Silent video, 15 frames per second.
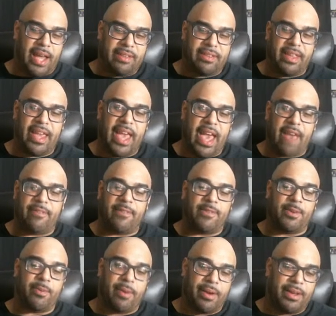say half of
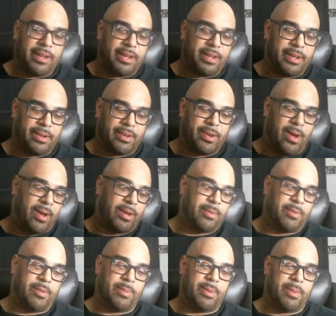you are in here talking
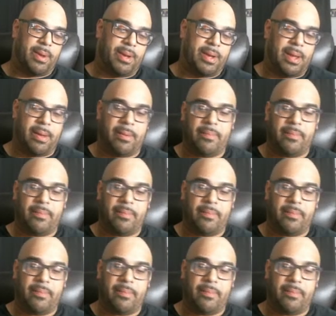with me right now.